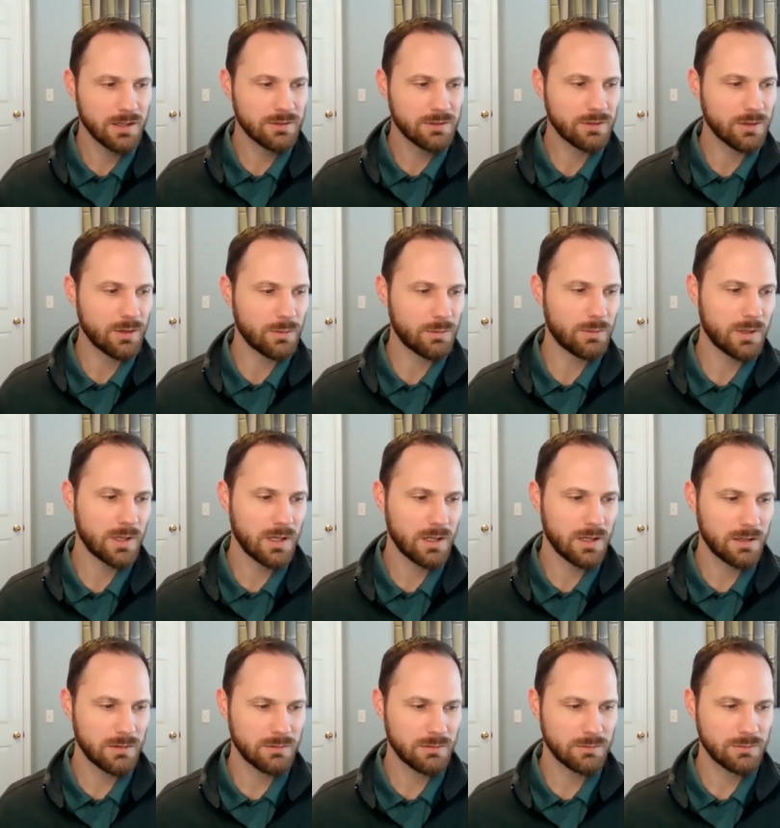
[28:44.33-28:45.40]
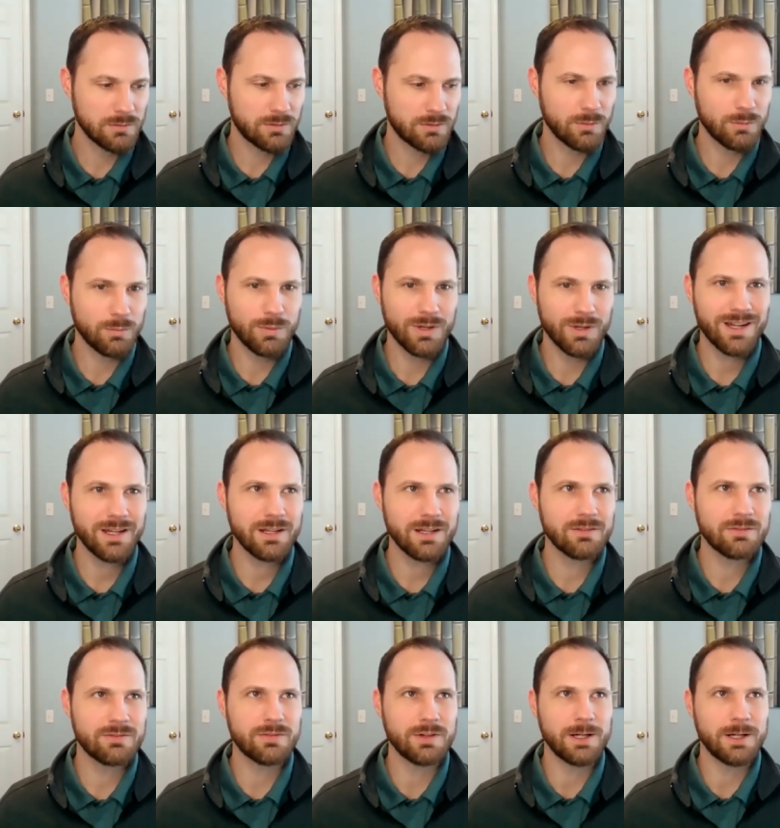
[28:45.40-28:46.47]
So, so what kind
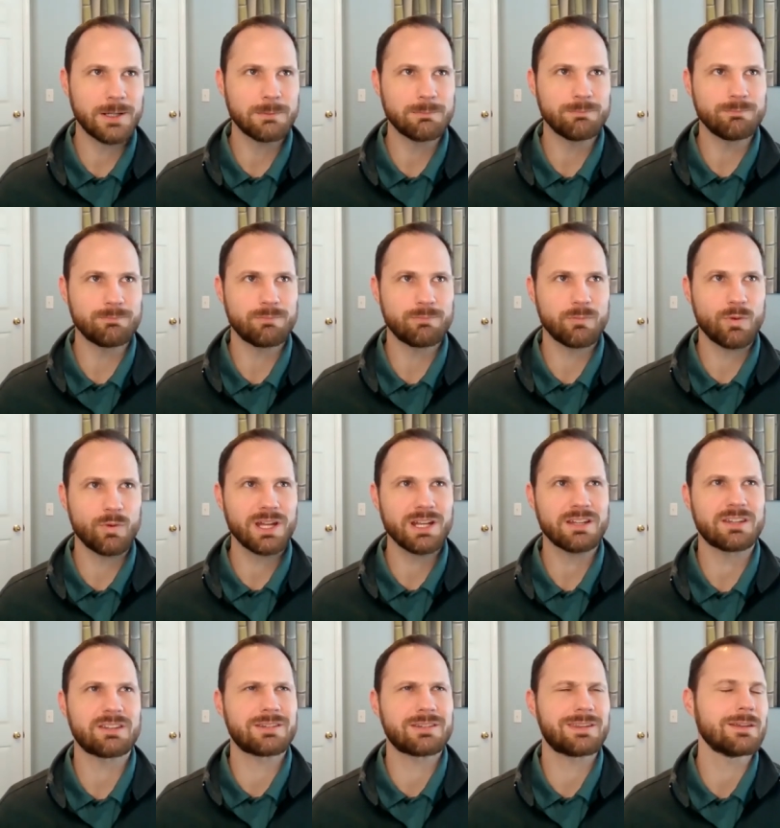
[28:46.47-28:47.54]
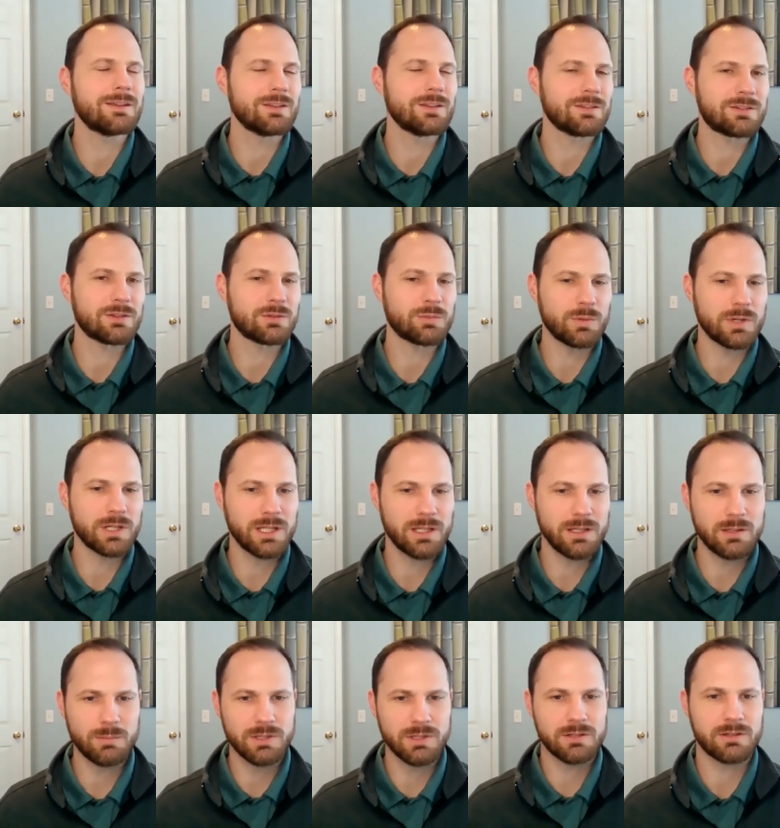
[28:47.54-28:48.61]
of um, what kind of skills does one
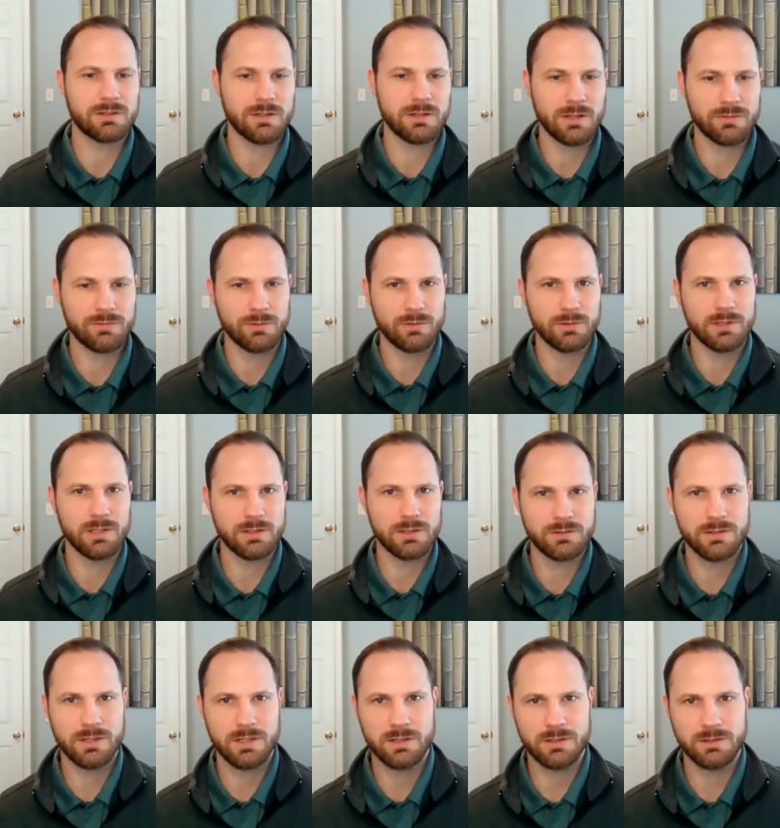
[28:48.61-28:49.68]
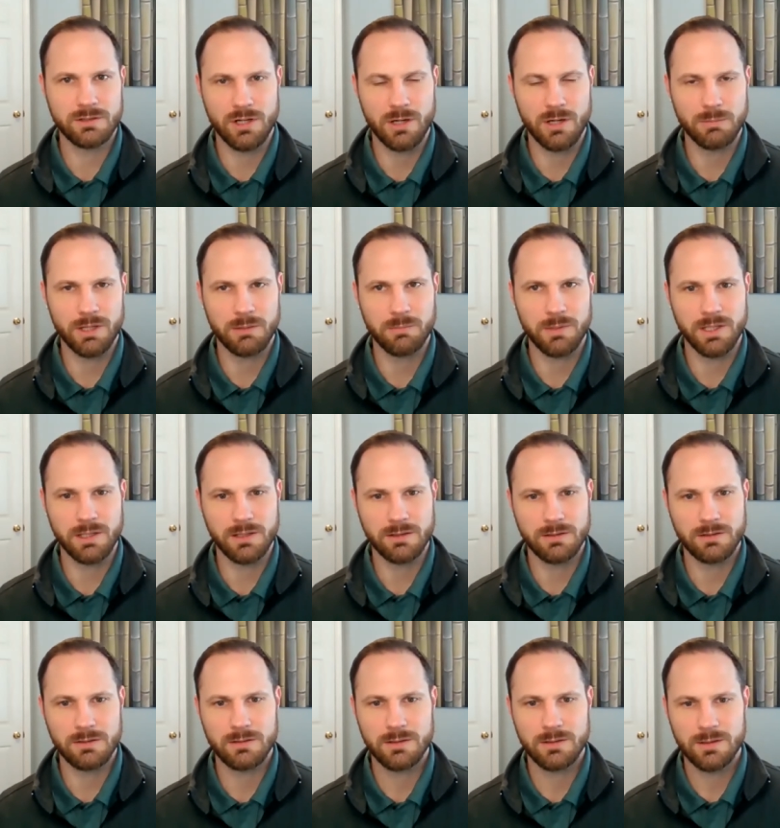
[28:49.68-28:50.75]
need to be successful in a in a job like
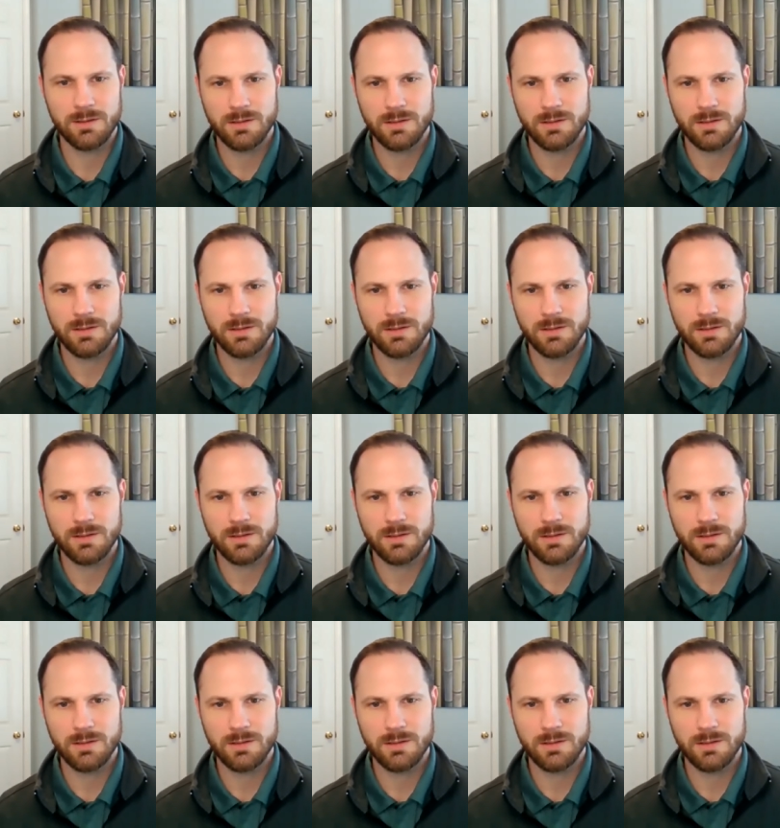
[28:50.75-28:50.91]
maintenance?